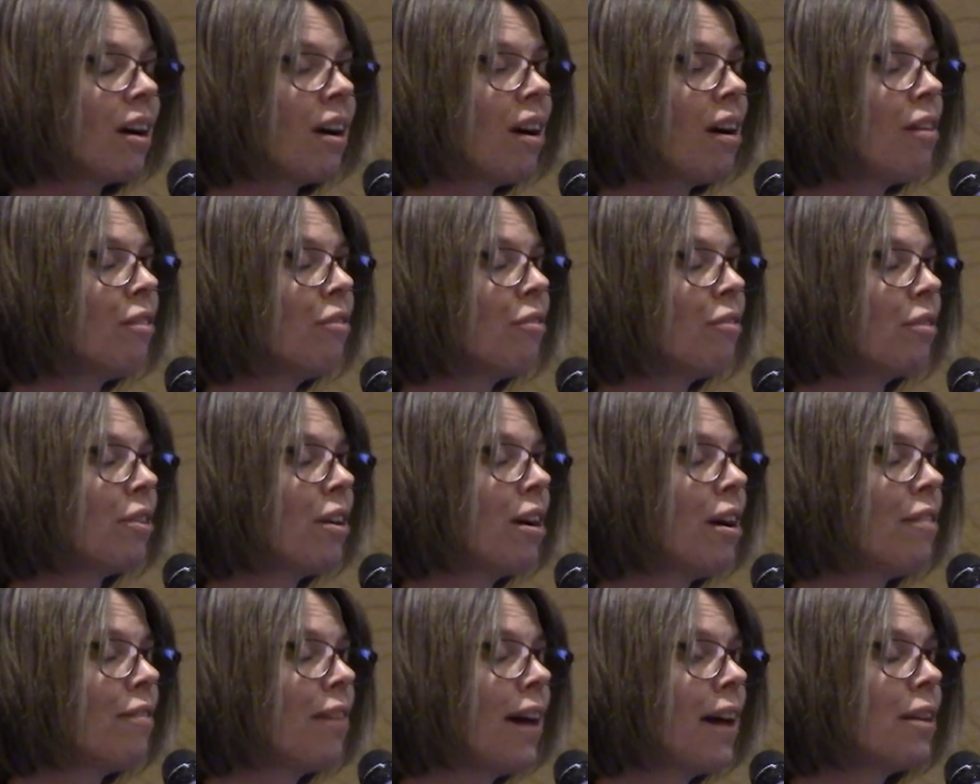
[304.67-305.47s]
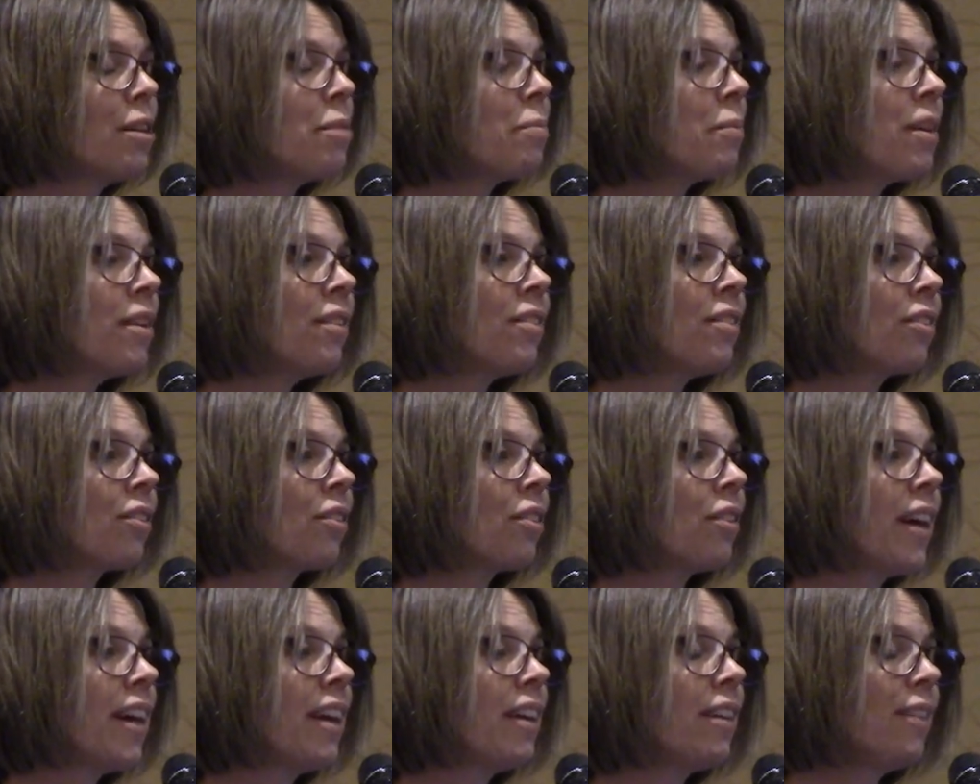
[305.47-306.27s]
of elements
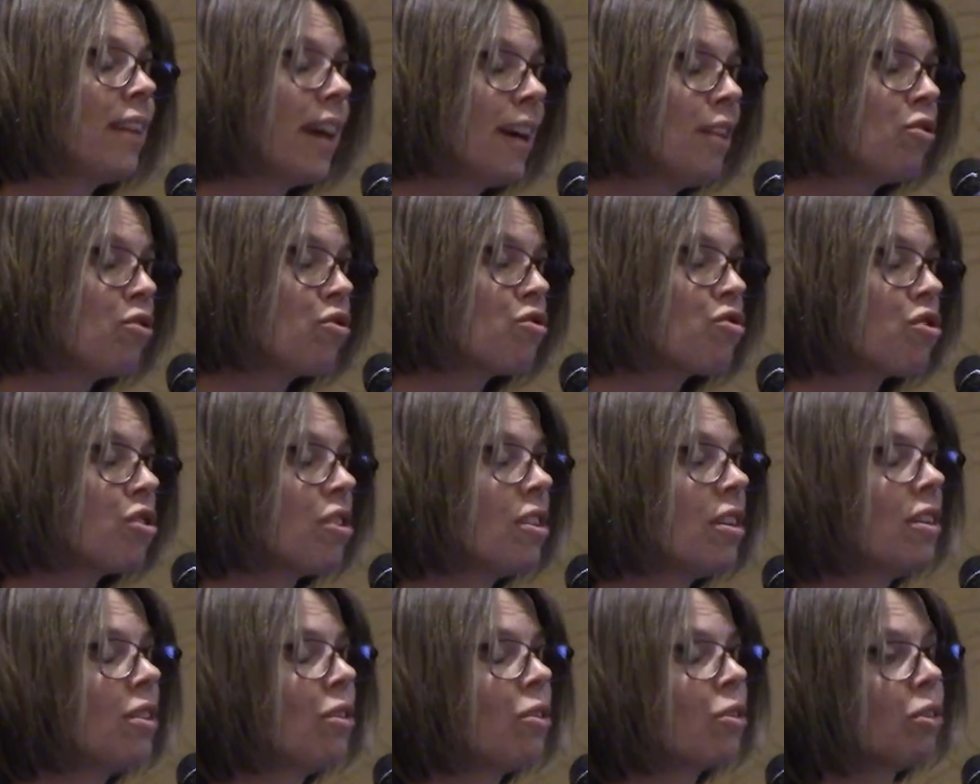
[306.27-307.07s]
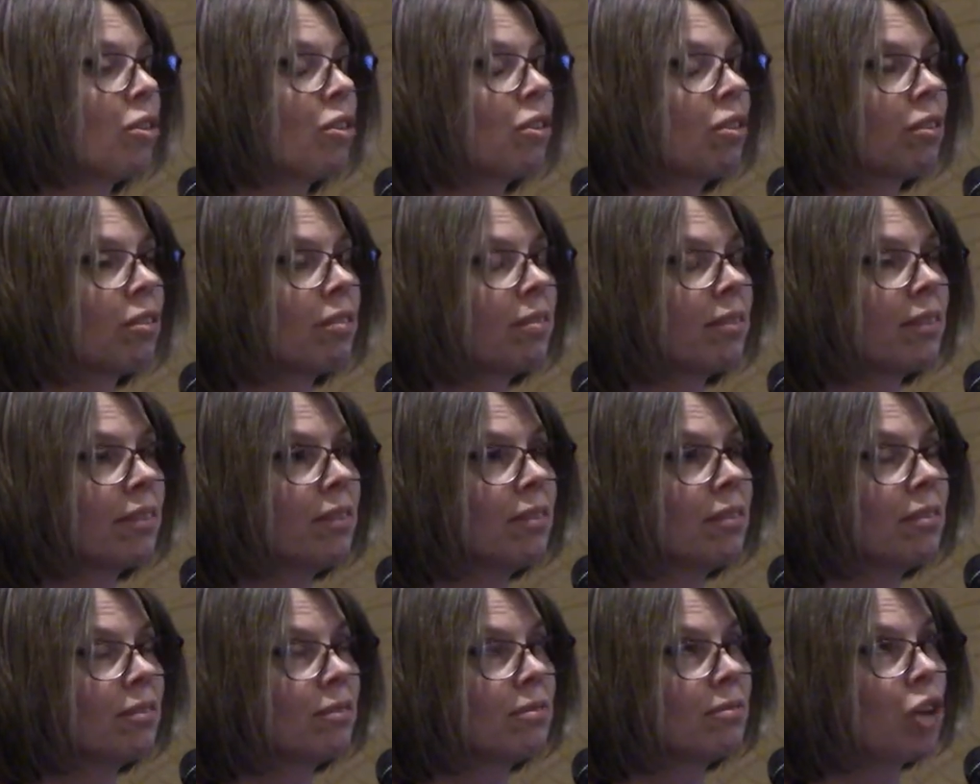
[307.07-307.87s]
like nitrogen or
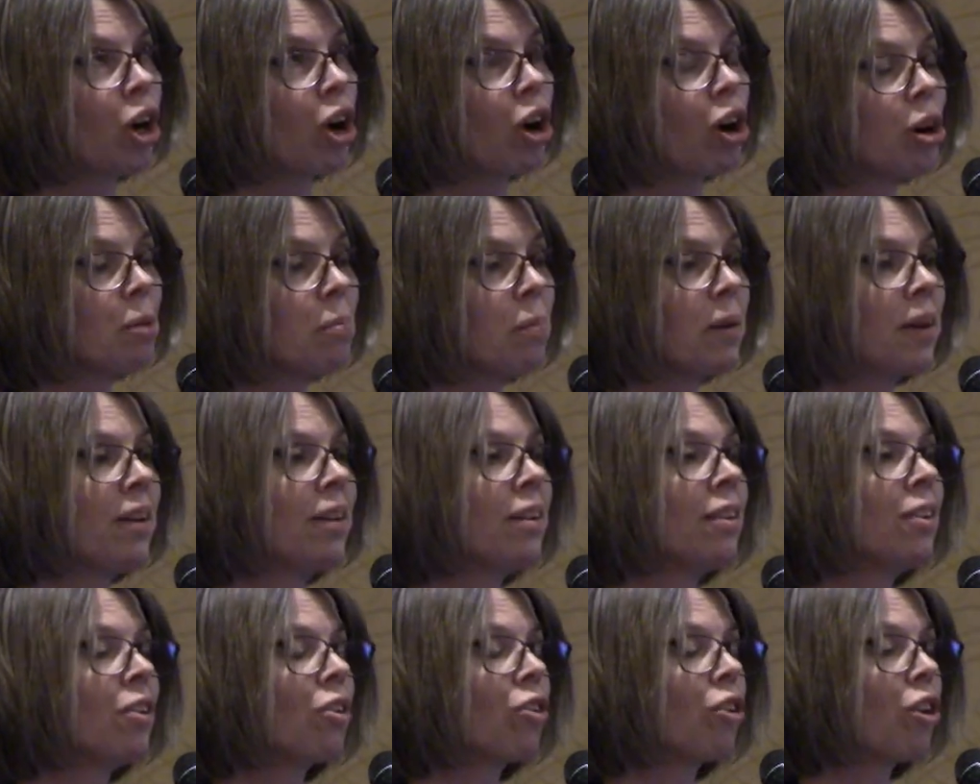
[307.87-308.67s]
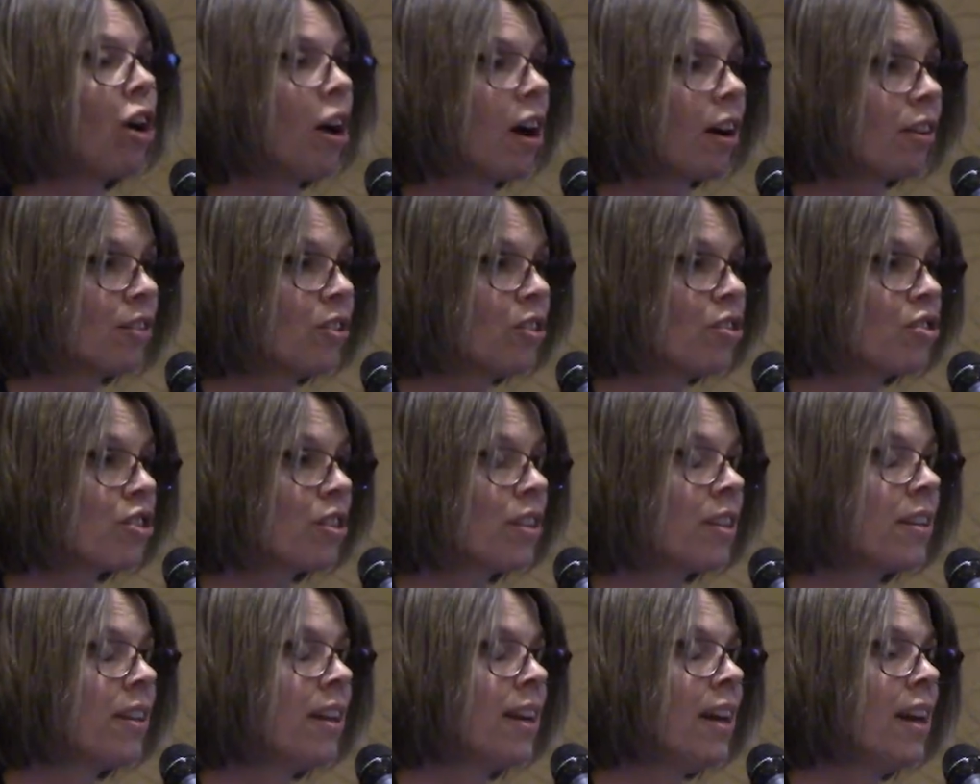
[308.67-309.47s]
carbon or
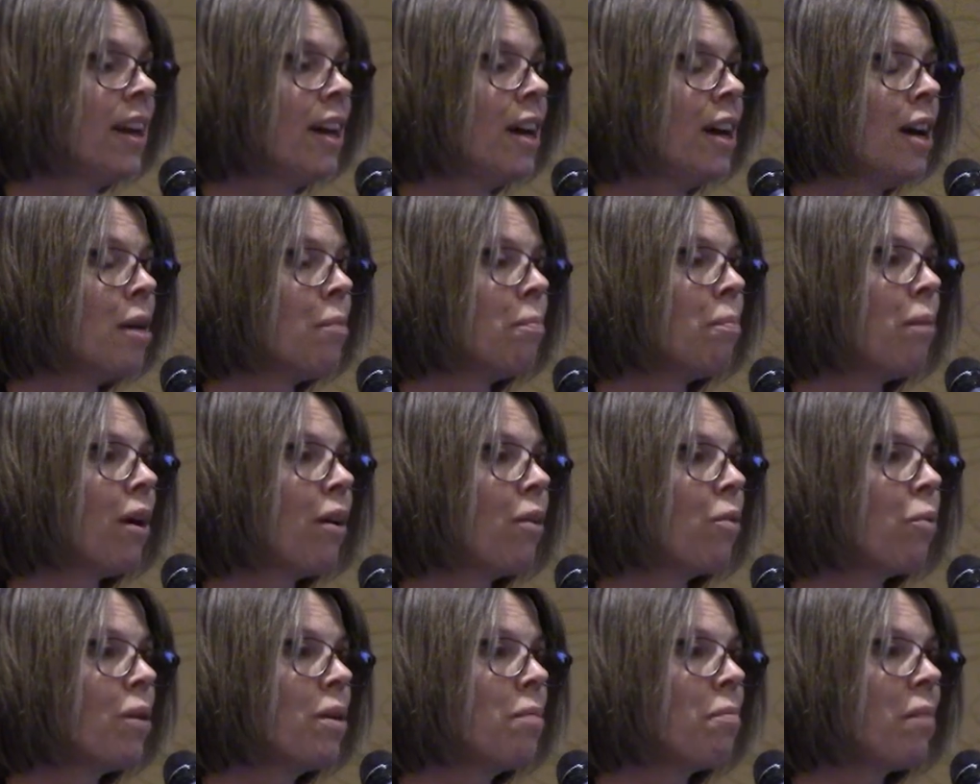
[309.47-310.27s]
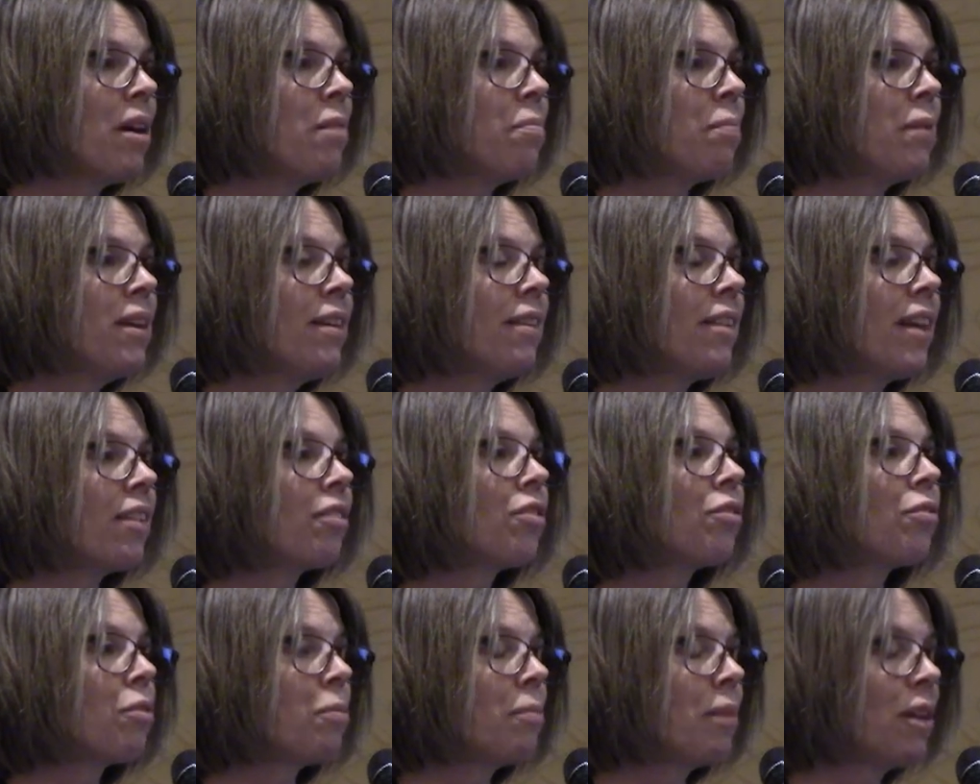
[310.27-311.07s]
oxygen, but we might be
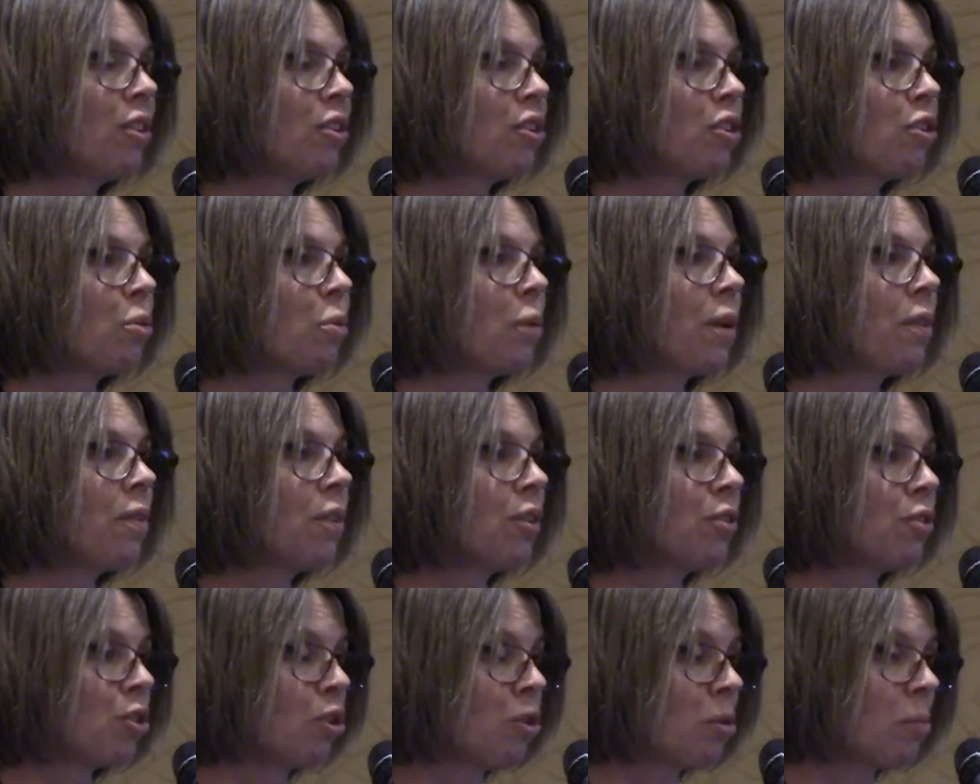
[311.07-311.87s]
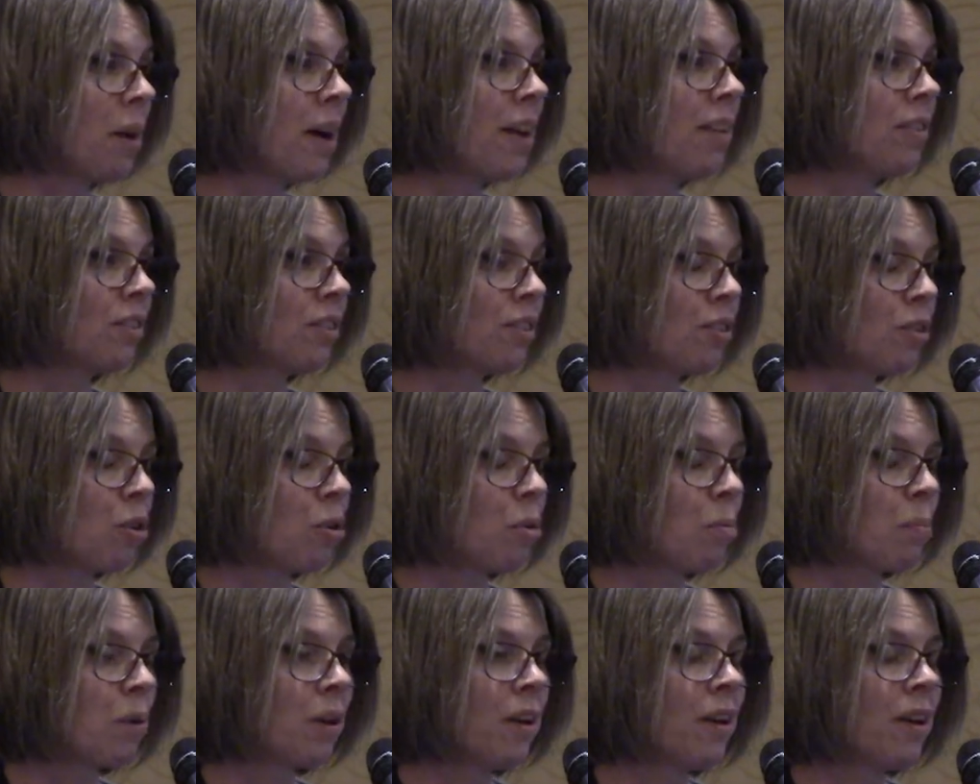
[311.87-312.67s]
less familiar with the term
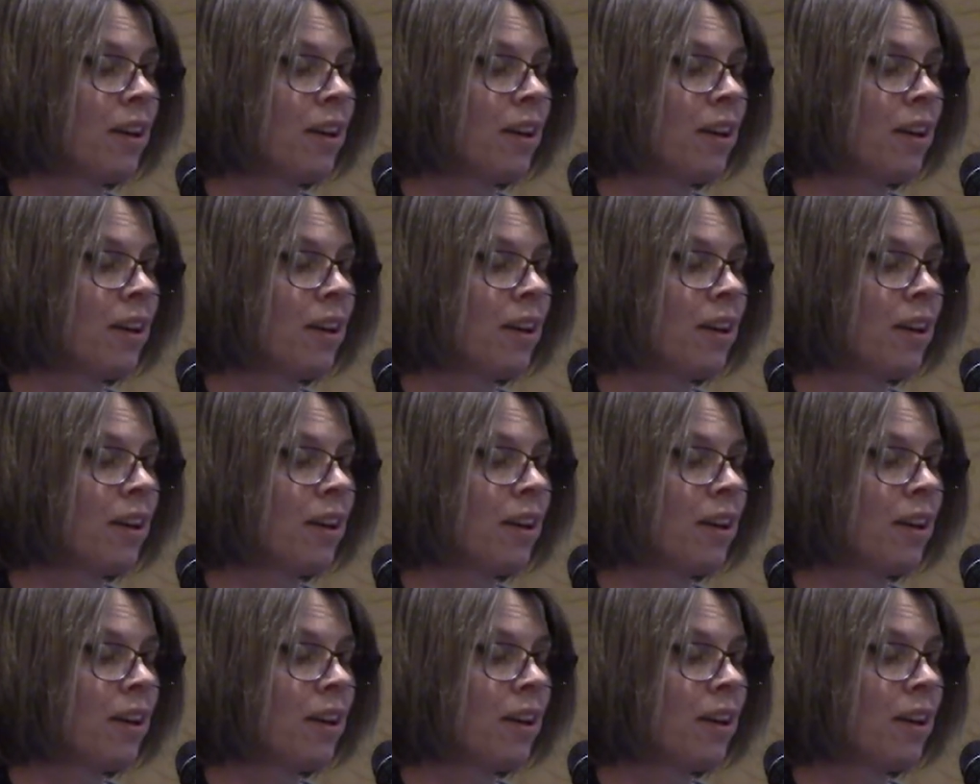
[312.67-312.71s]
isotope.